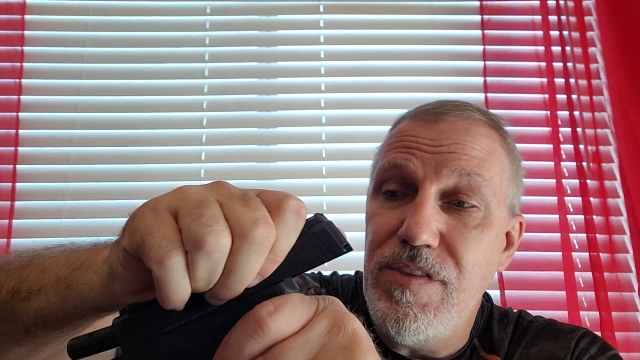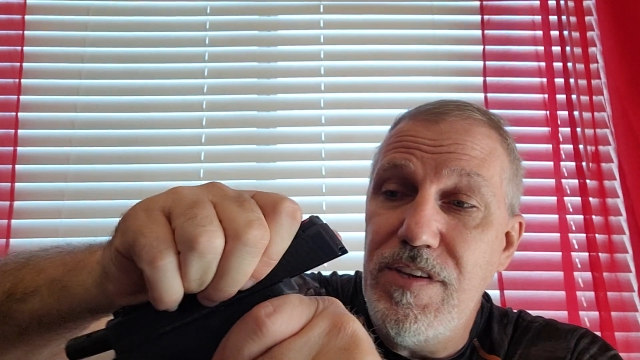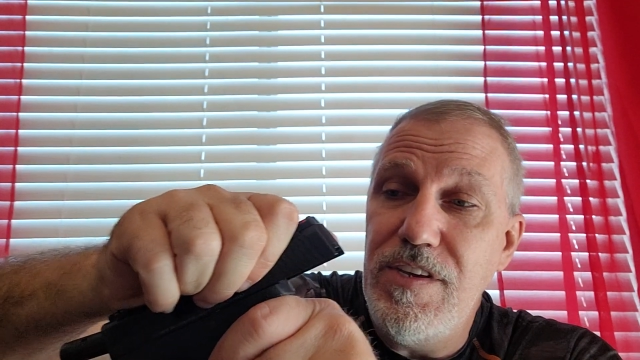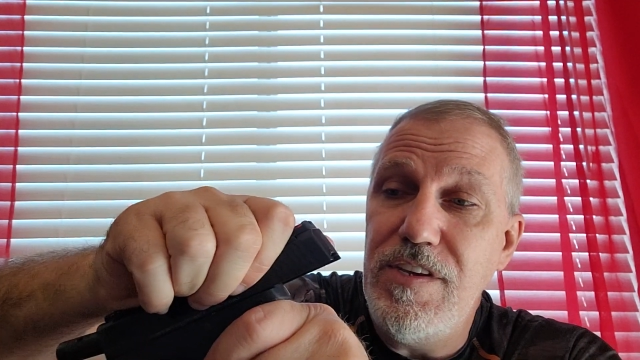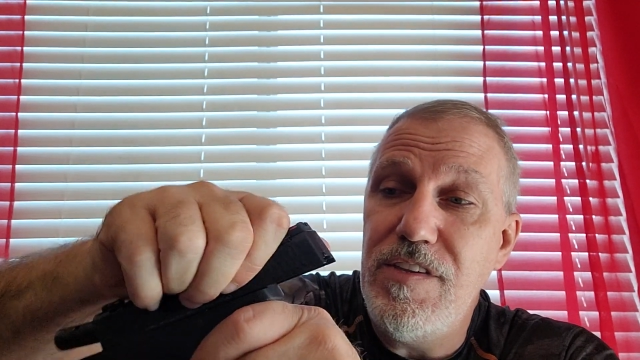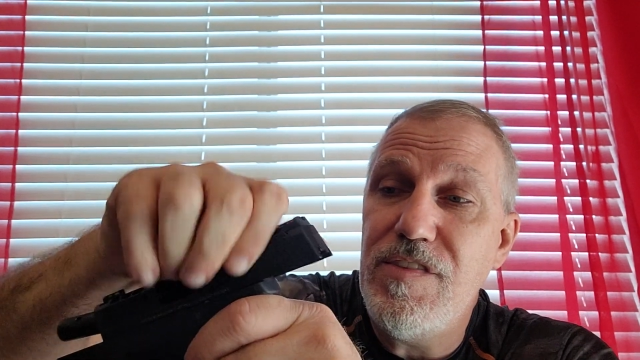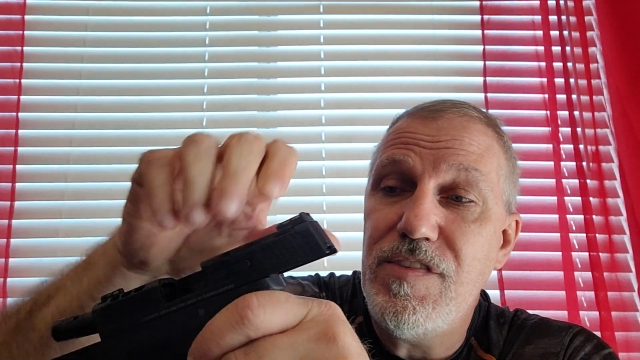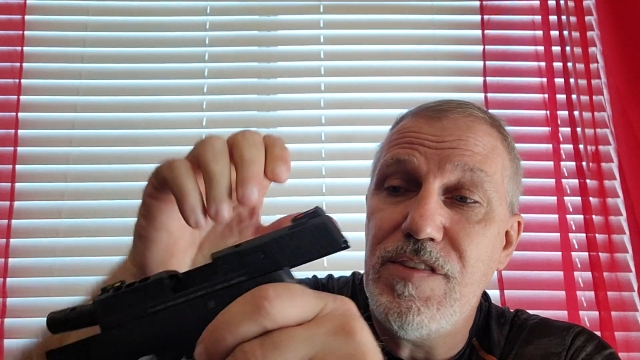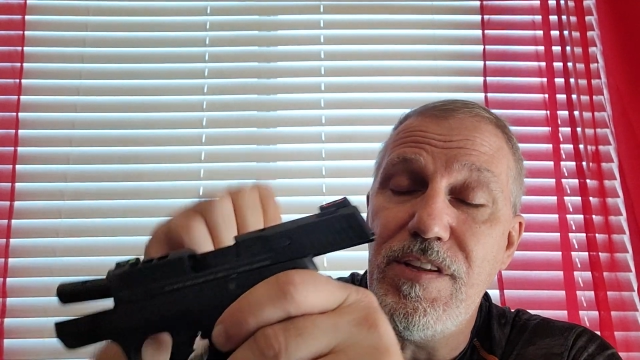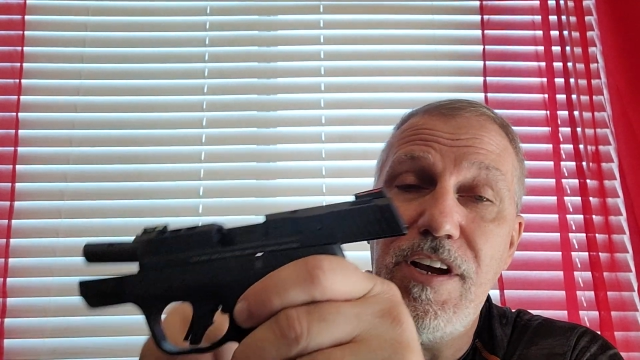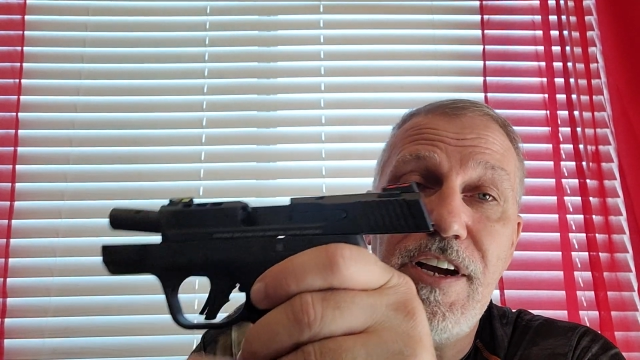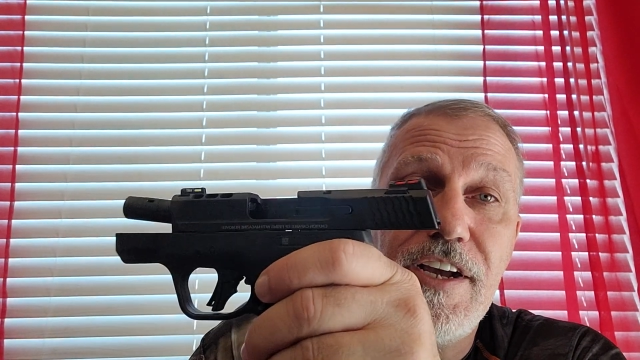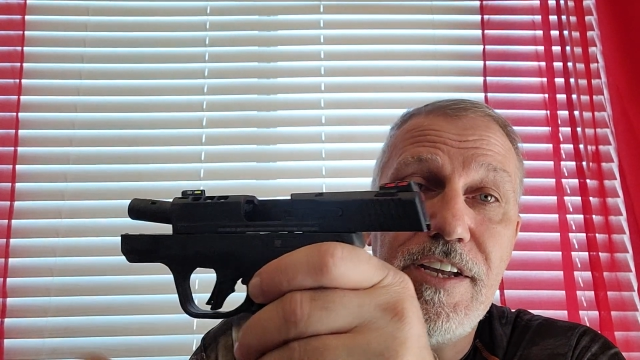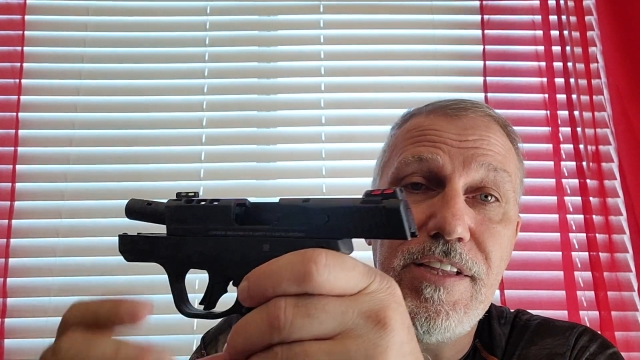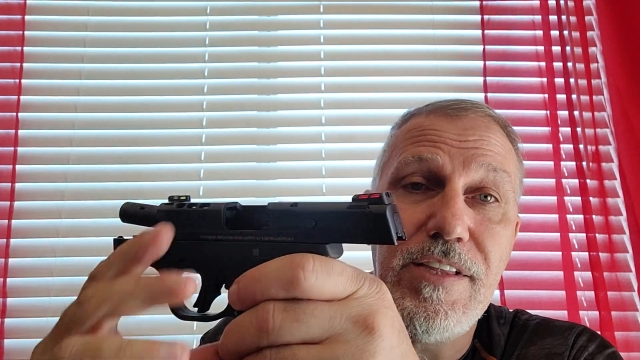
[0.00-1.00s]
the
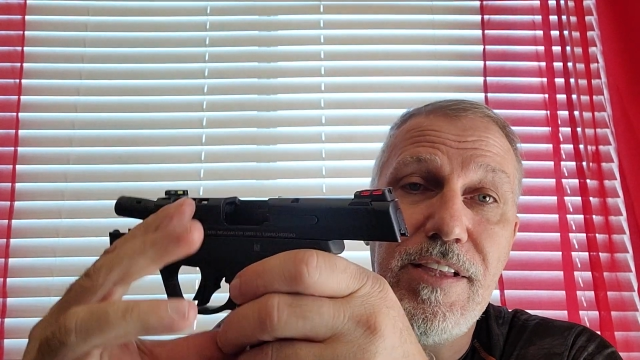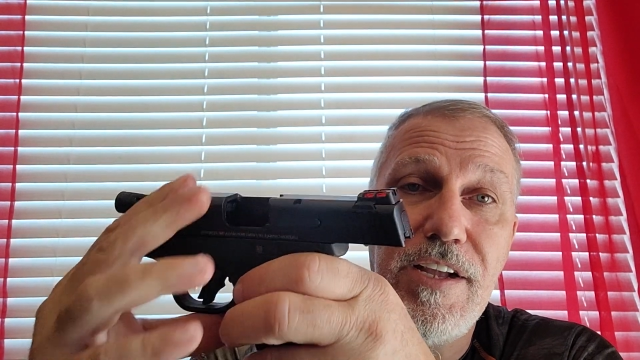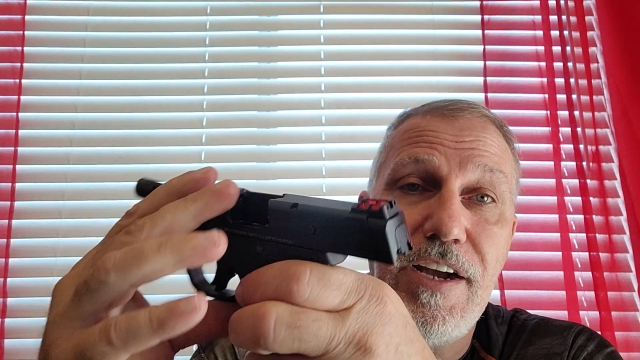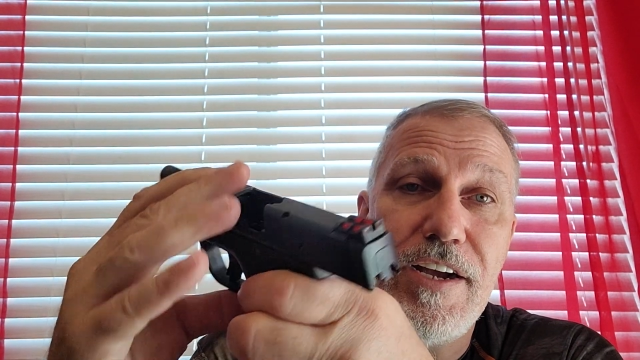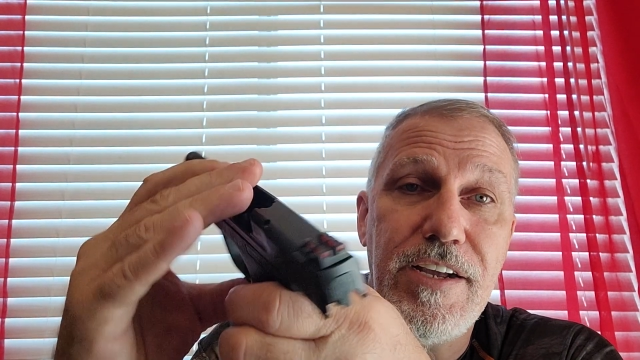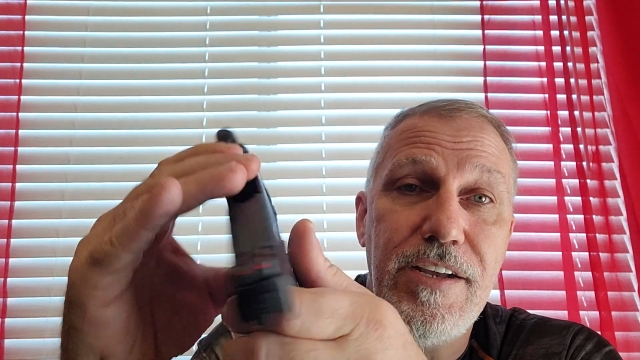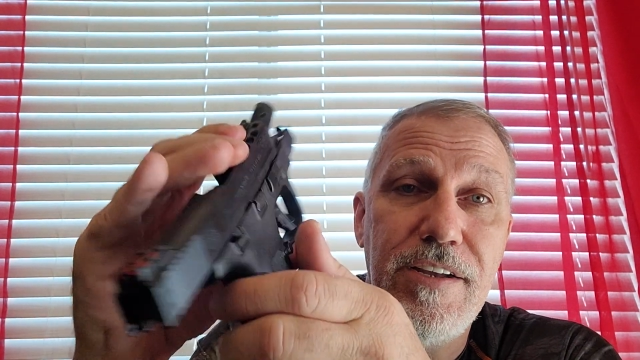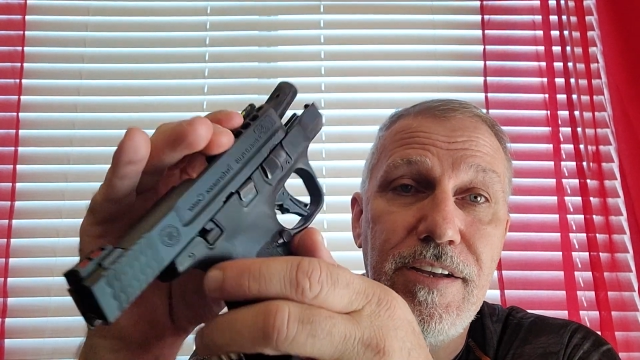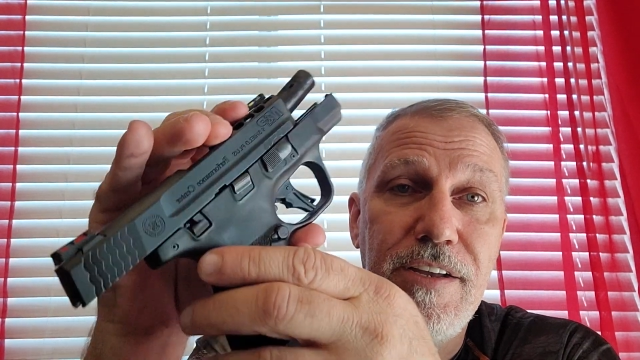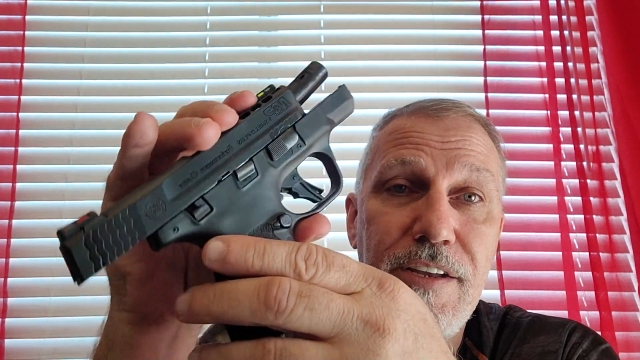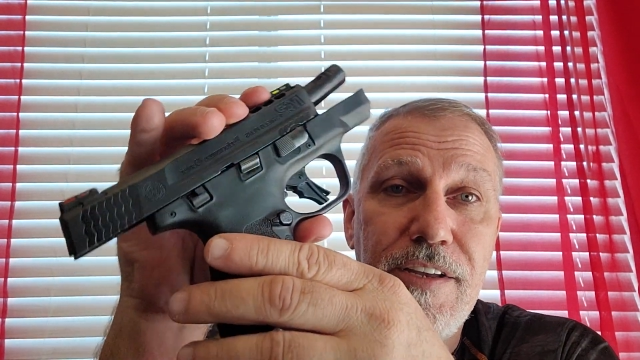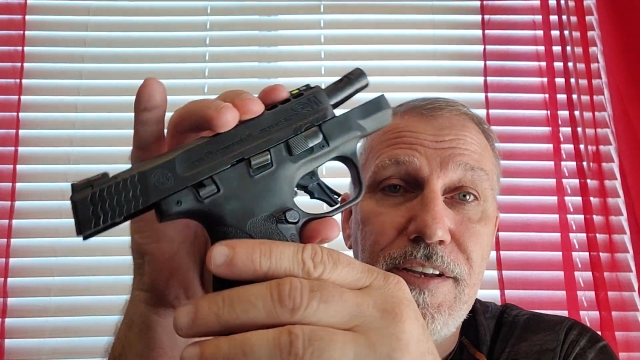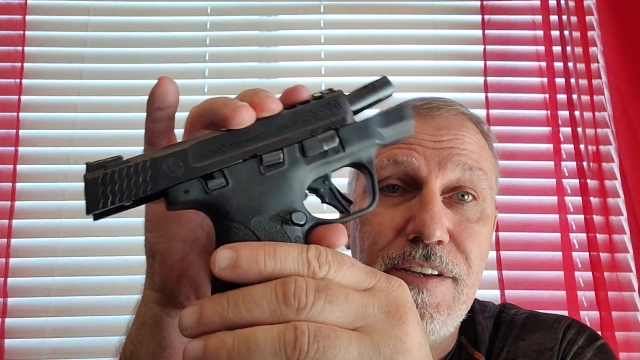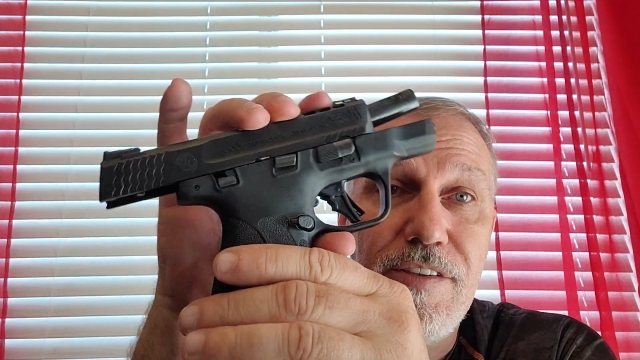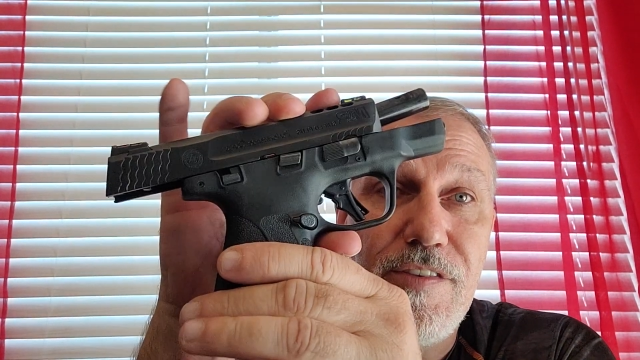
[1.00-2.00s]
slide lock /